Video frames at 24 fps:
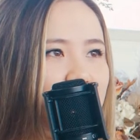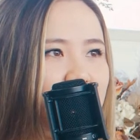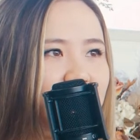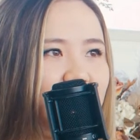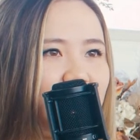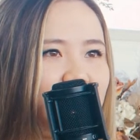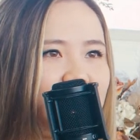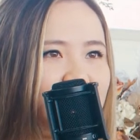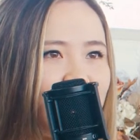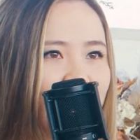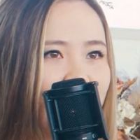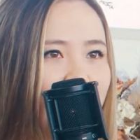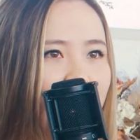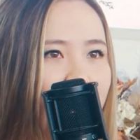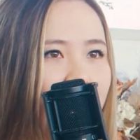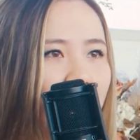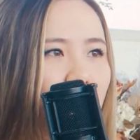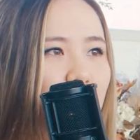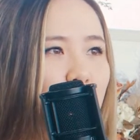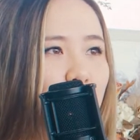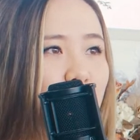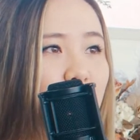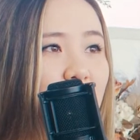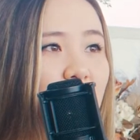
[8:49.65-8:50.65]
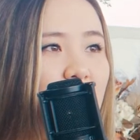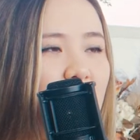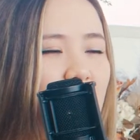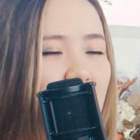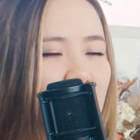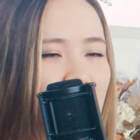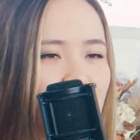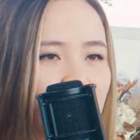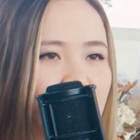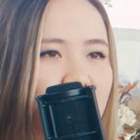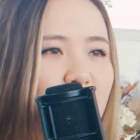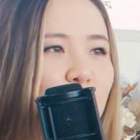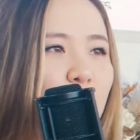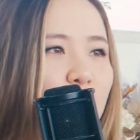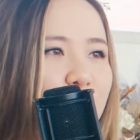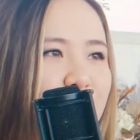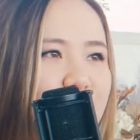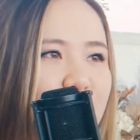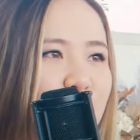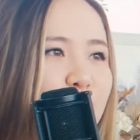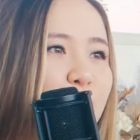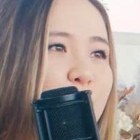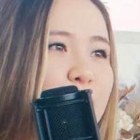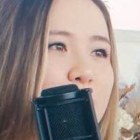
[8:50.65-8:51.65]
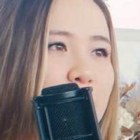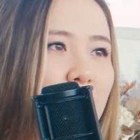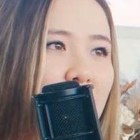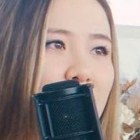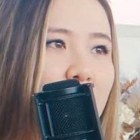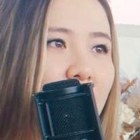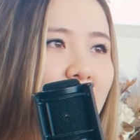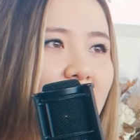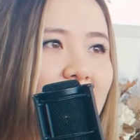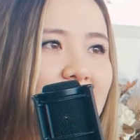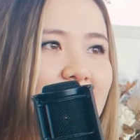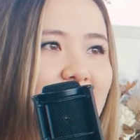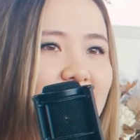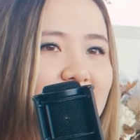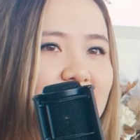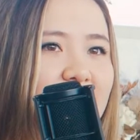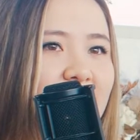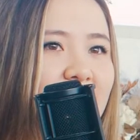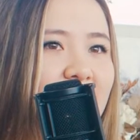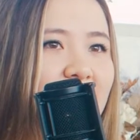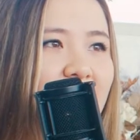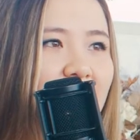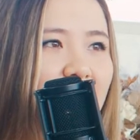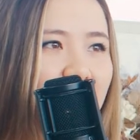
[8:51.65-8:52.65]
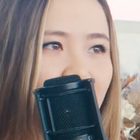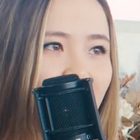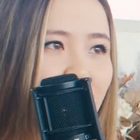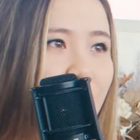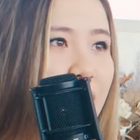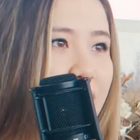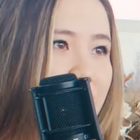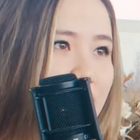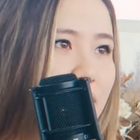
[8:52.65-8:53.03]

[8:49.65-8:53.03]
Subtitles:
because I will literally lose my mind if we